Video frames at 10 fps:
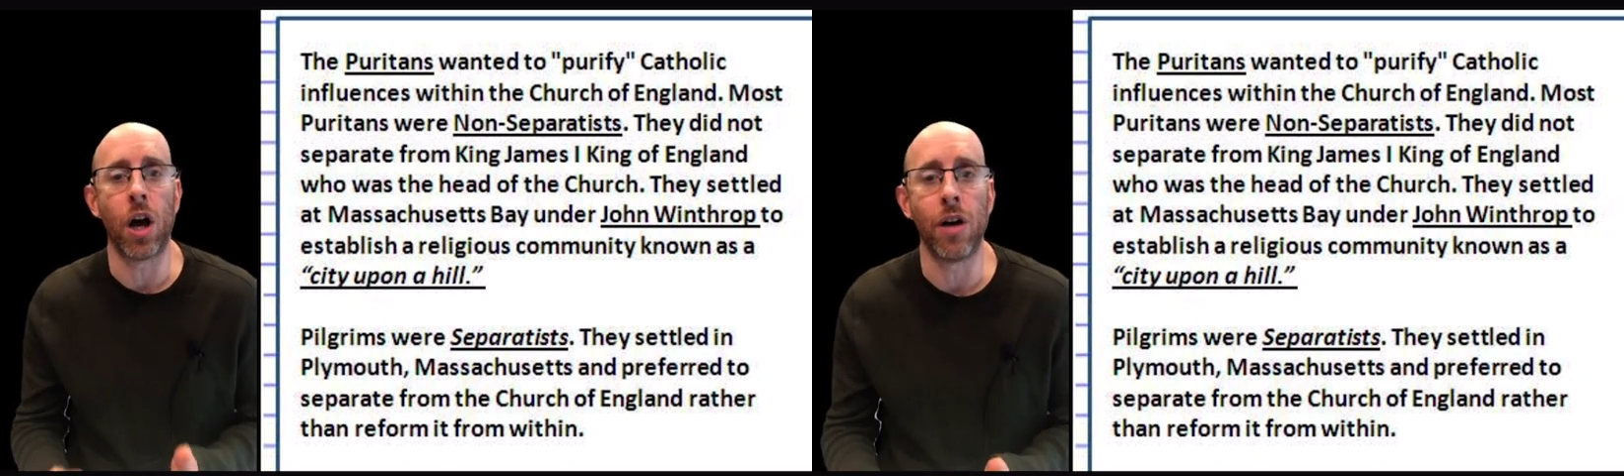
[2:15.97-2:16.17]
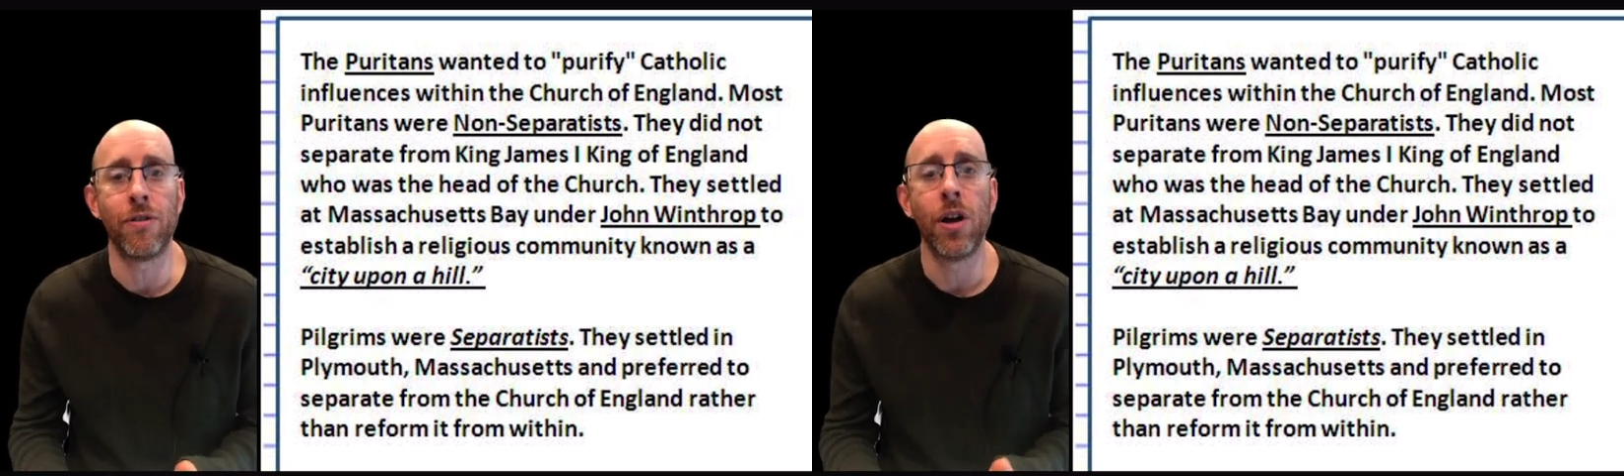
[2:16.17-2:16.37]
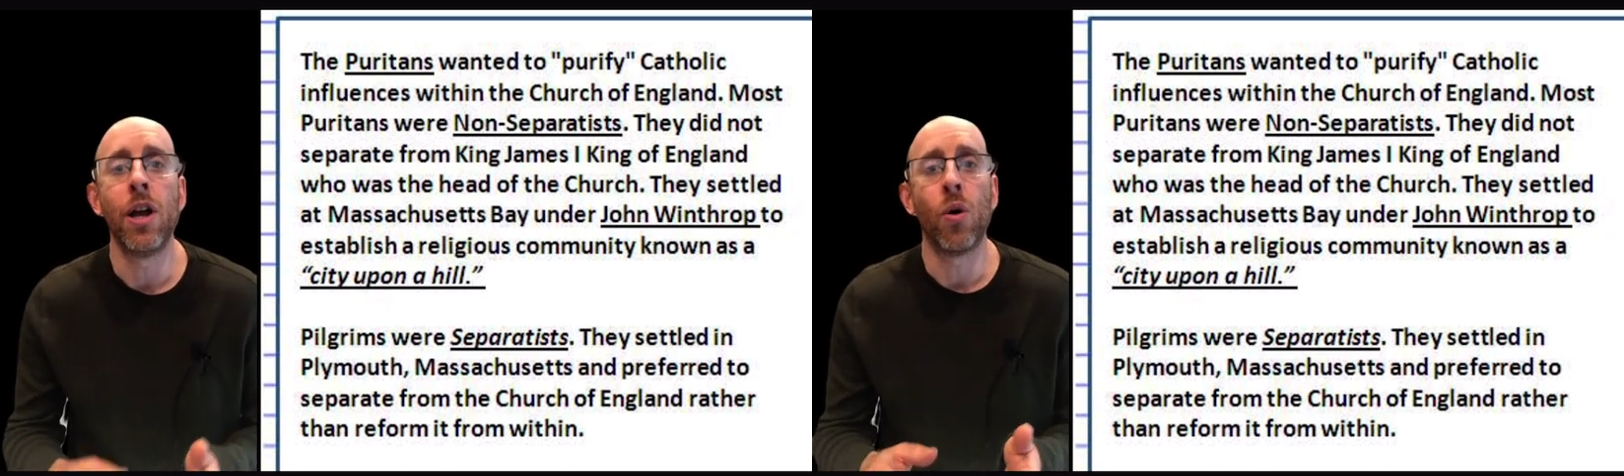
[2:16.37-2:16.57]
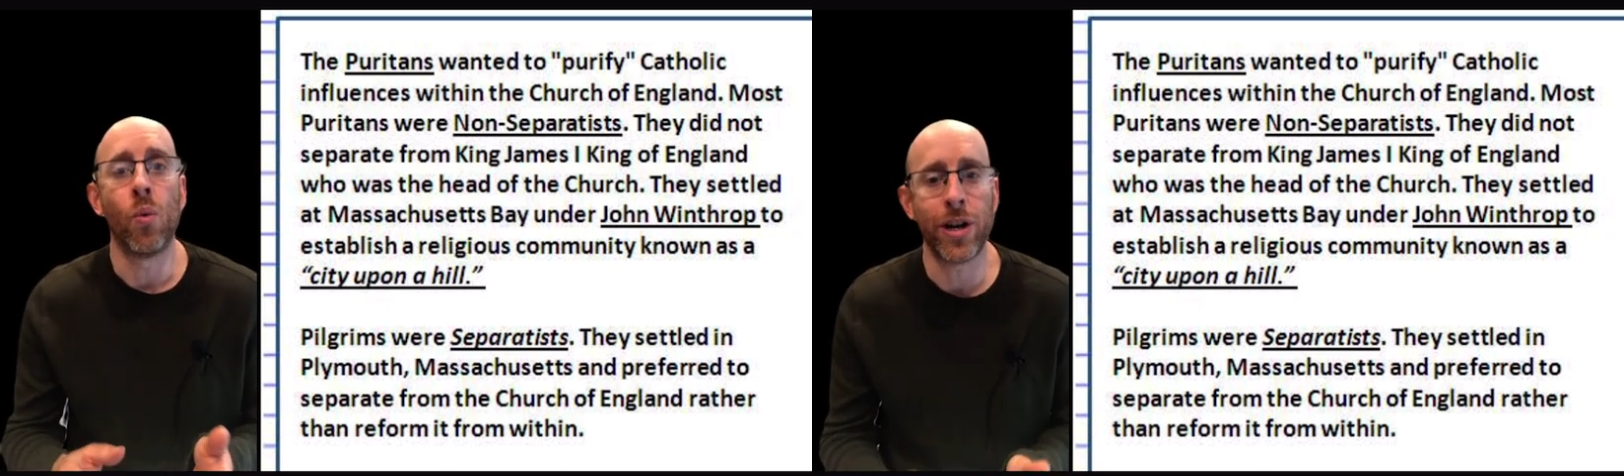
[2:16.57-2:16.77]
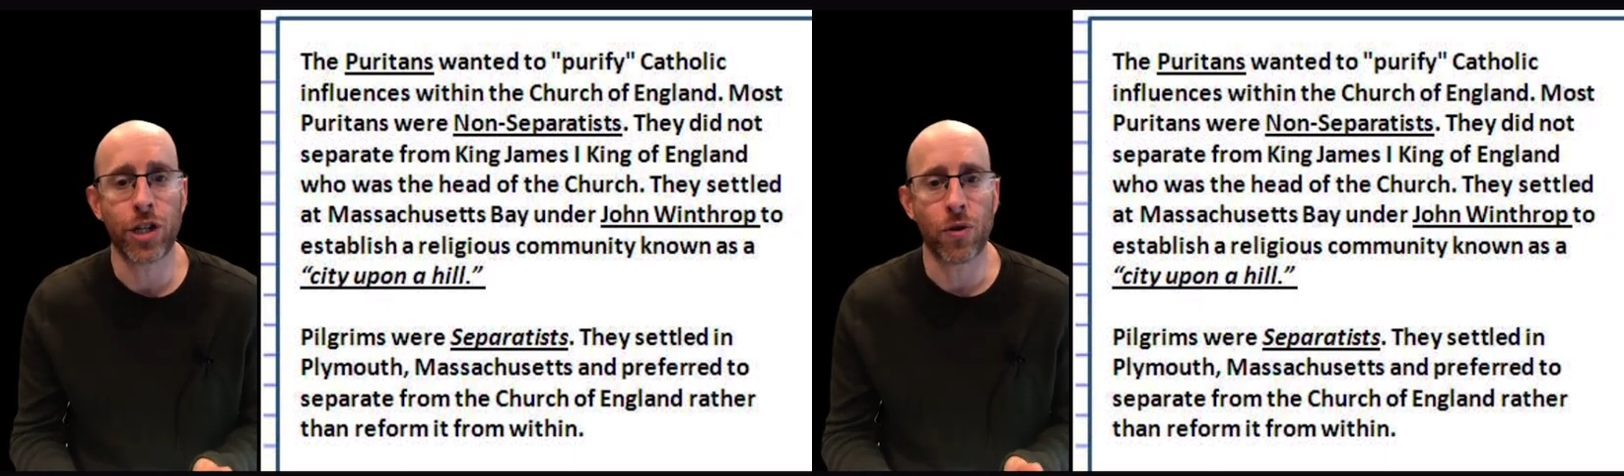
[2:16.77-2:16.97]
of
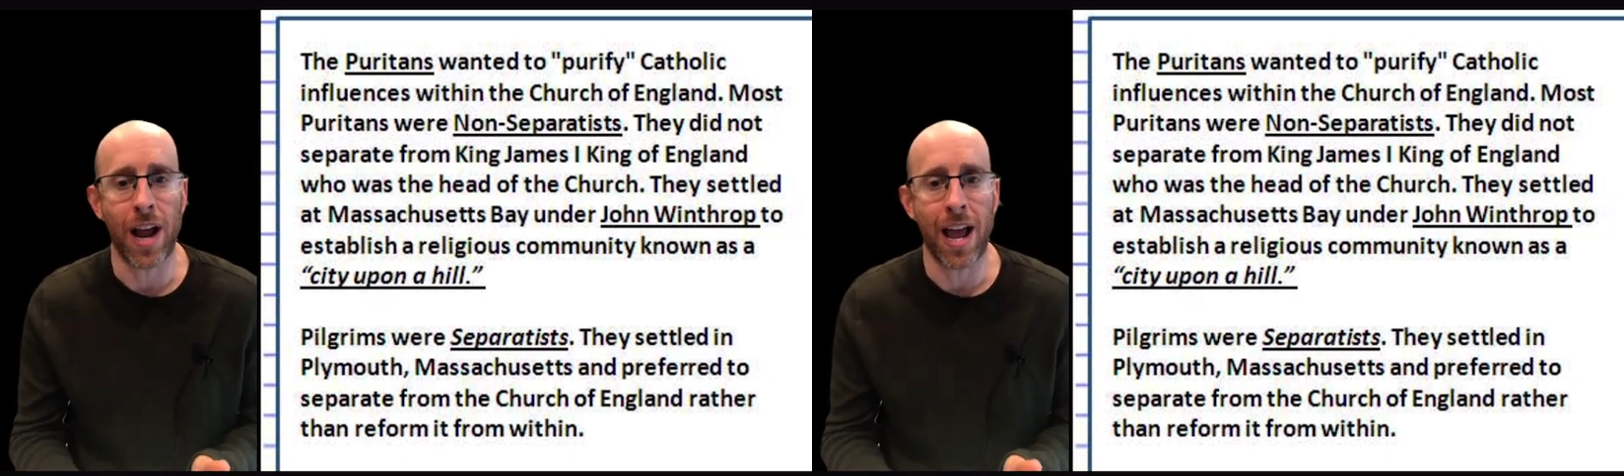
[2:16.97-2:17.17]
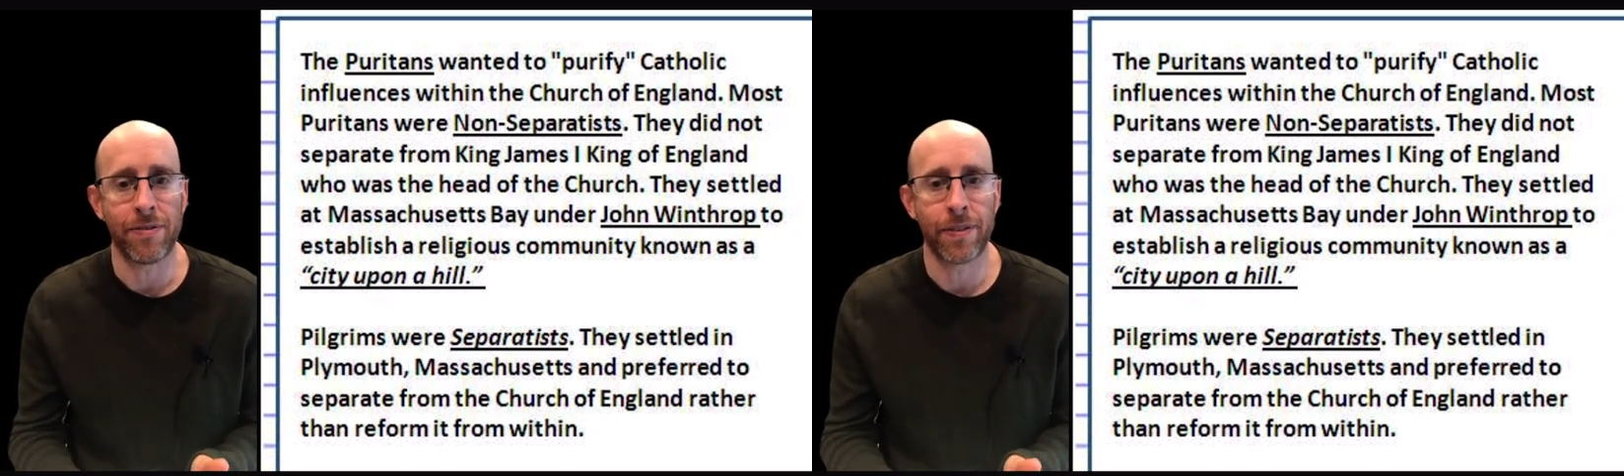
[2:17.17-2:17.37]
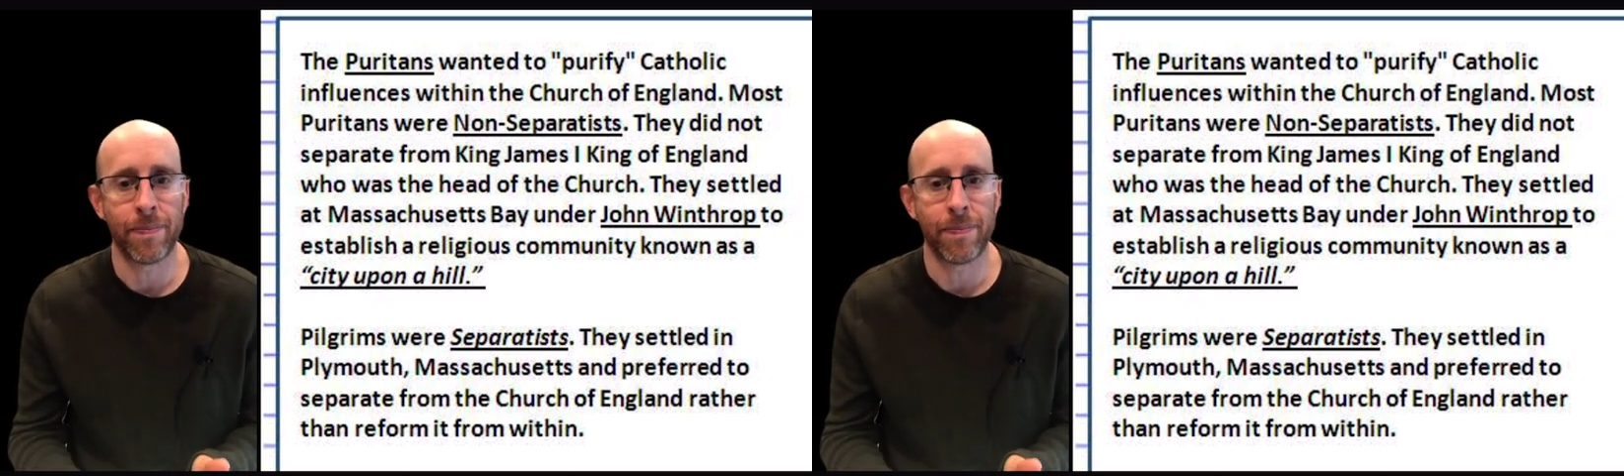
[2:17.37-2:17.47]
witchcraft.